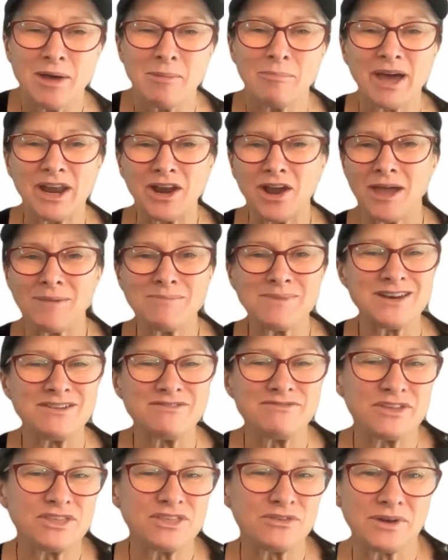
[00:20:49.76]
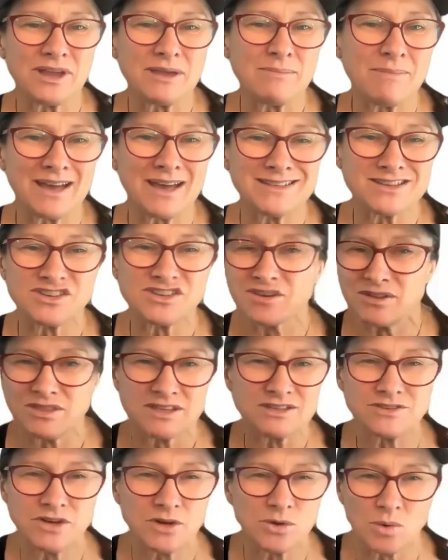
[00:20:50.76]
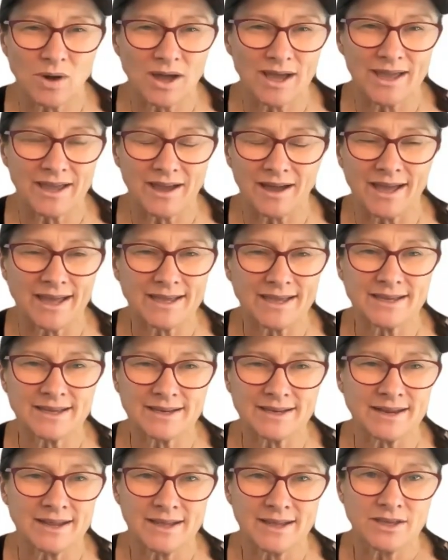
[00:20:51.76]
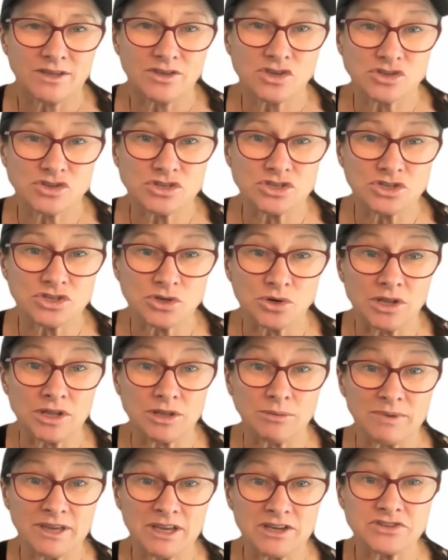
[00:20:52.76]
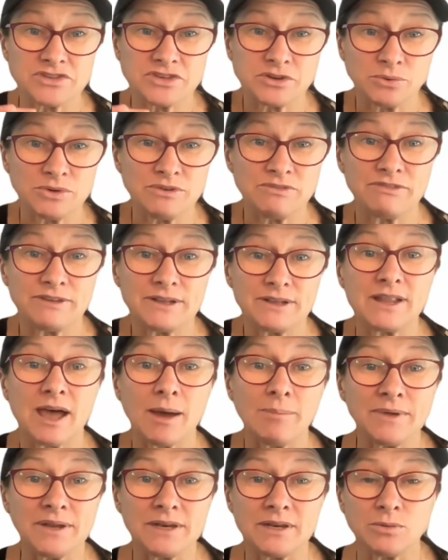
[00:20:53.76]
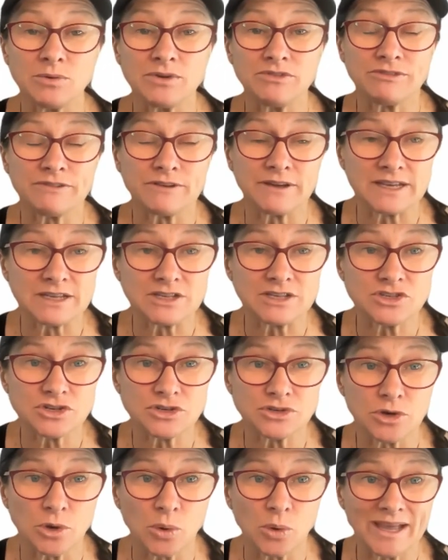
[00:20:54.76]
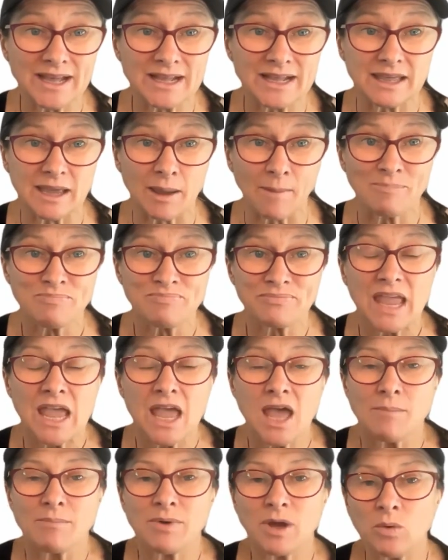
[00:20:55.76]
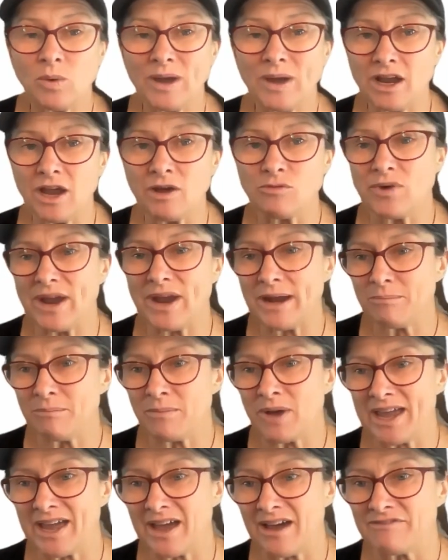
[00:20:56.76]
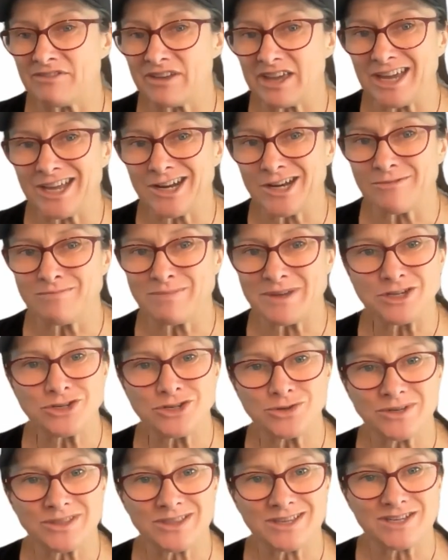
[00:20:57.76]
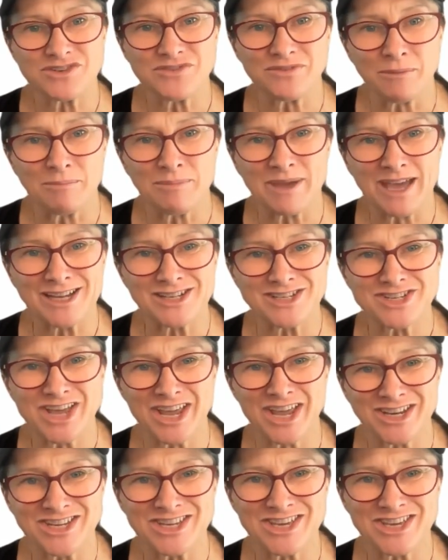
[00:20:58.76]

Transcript: But I'm in it for 3 months, so there's no way I can use the toilet because it would fill up and it would freeze too quickly. But when I rent my RV, and I've been doing this for about 10